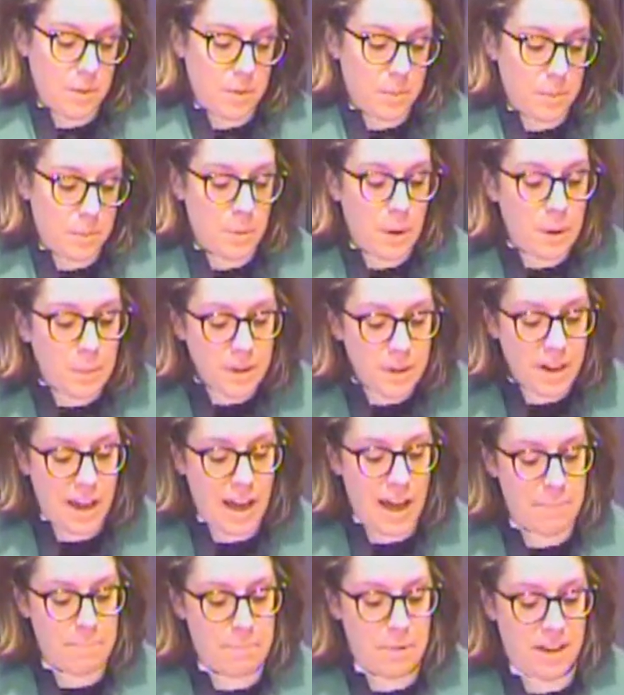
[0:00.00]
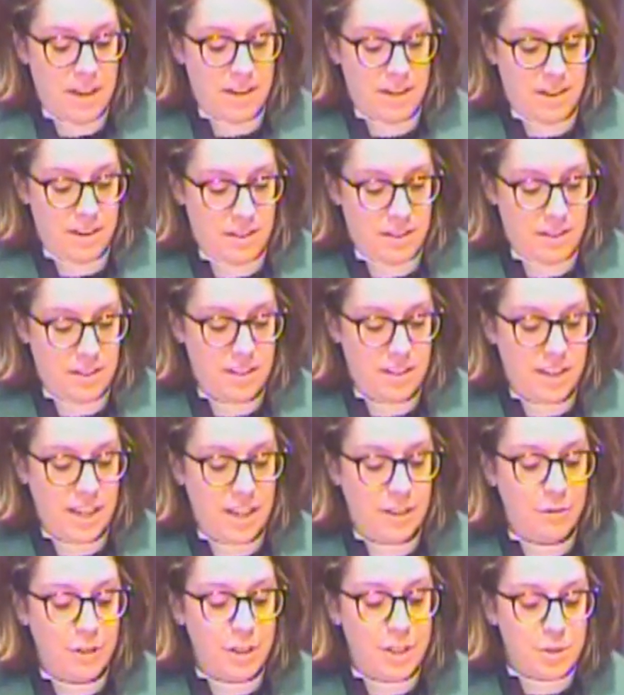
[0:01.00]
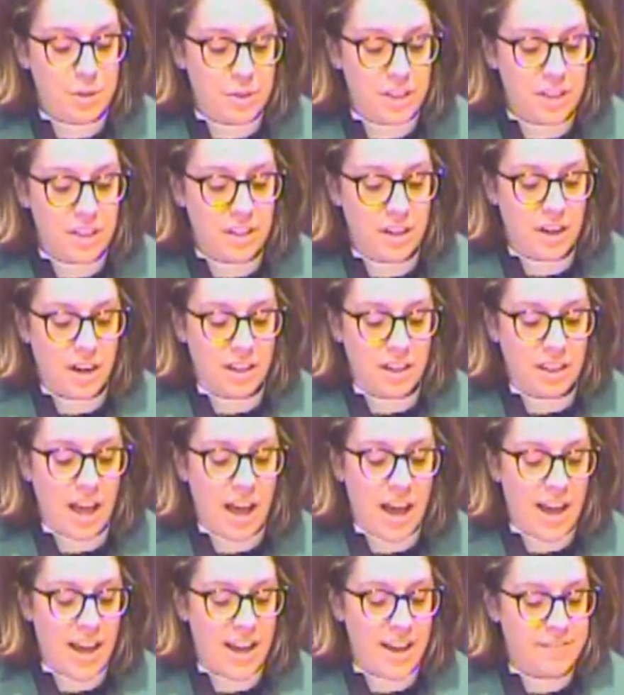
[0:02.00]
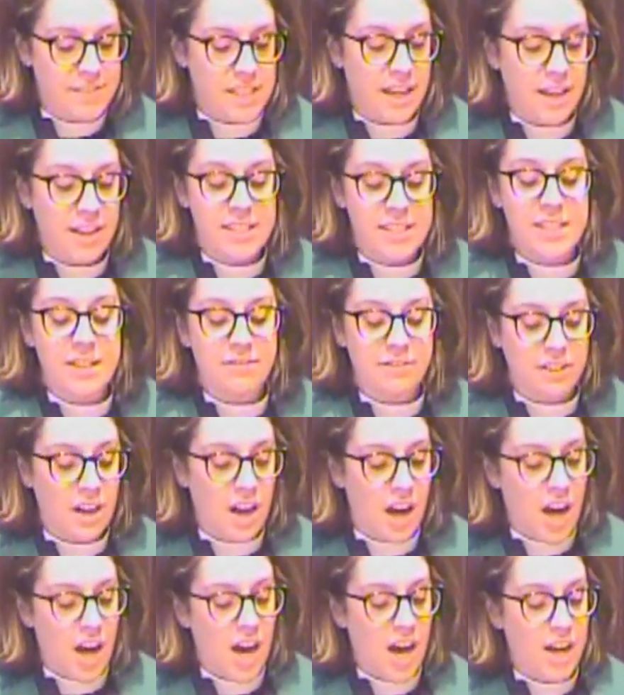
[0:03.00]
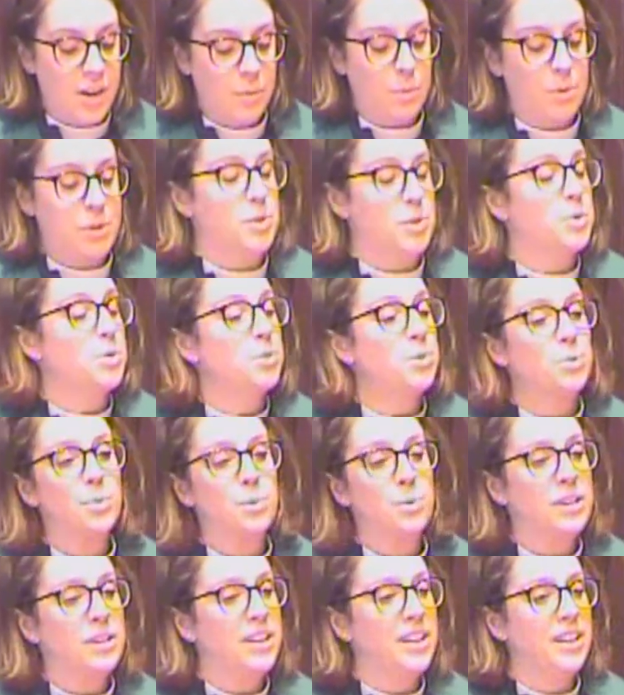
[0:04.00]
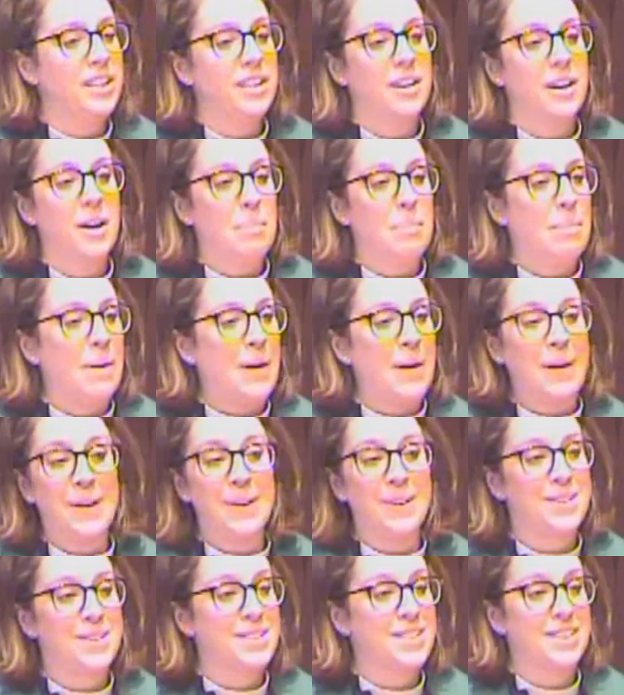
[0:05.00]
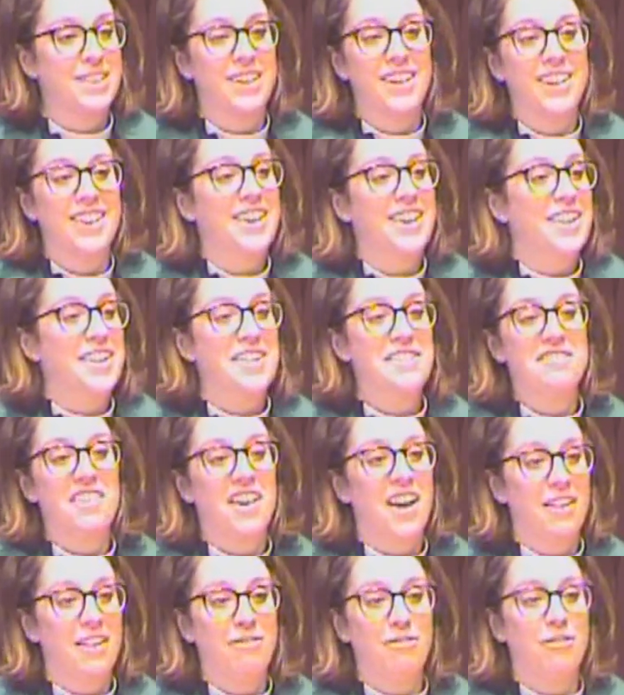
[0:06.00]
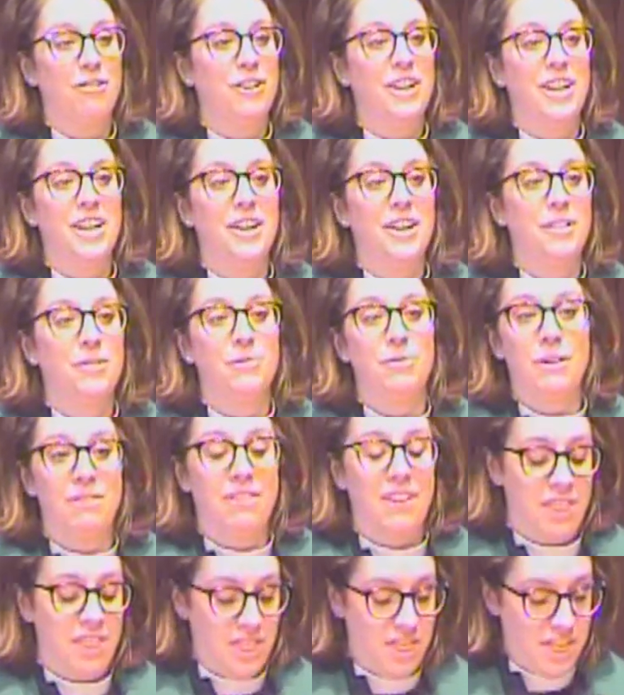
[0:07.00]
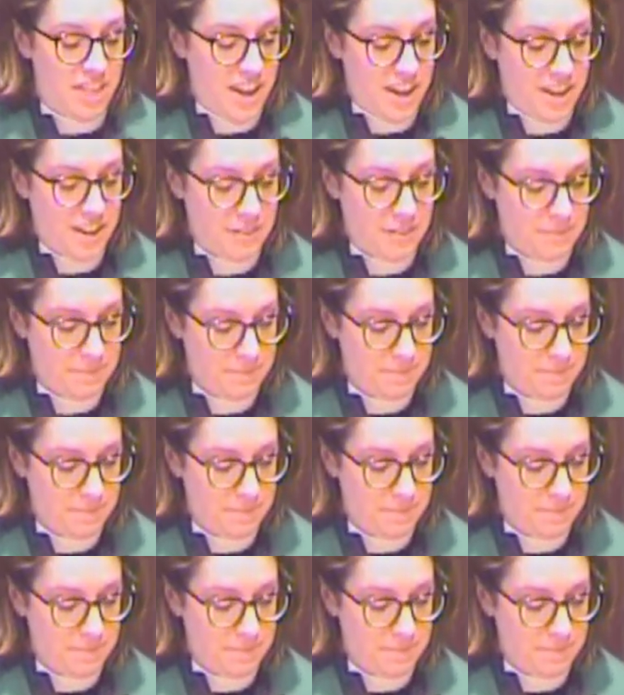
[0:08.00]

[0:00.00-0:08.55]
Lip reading: What would happen if we treated our lives as if God was truly a part of every riven thing?